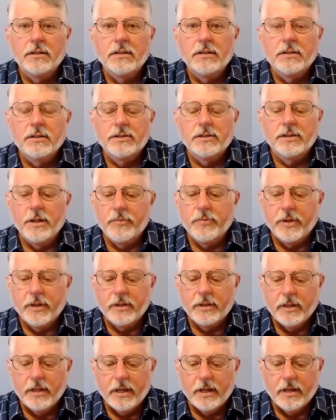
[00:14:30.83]
something
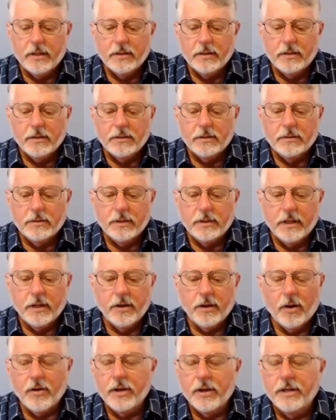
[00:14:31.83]
that in
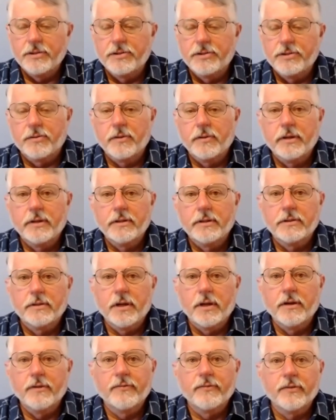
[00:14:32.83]
our history
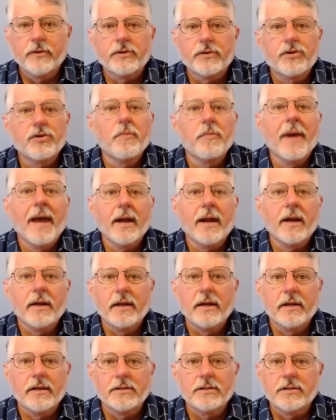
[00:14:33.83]
of
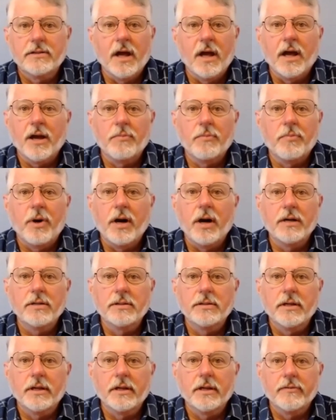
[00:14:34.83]
humanity is not a
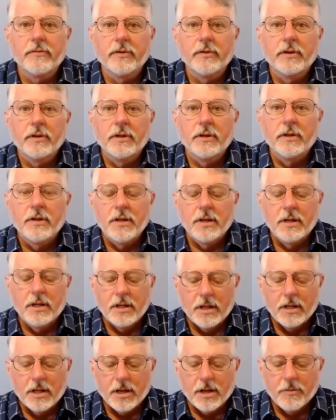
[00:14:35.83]
positive.
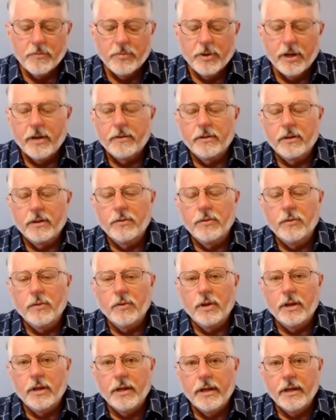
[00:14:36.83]
But
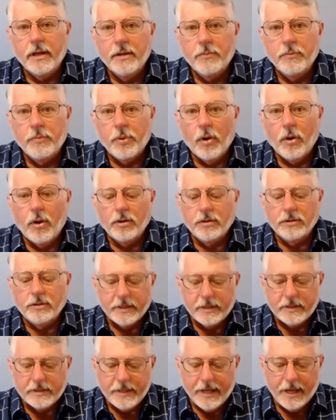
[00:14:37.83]
in Paul's
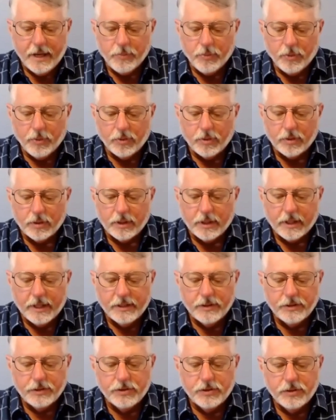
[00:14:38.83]
example,
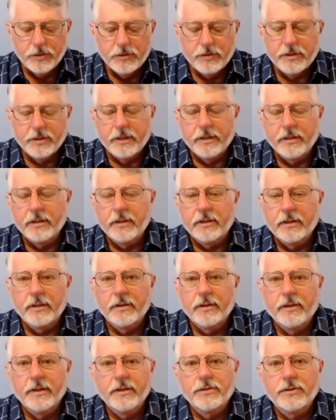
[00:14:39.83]
he's using
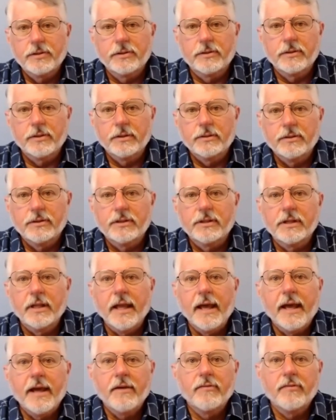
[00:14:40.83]
this
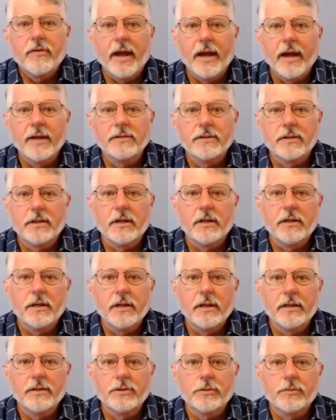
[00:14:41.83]
slave as
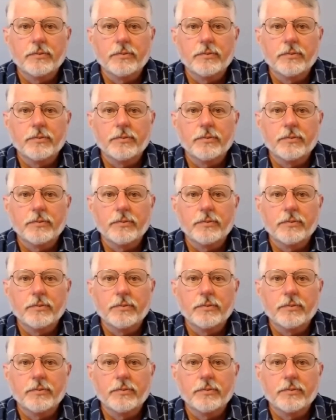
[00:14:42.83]
a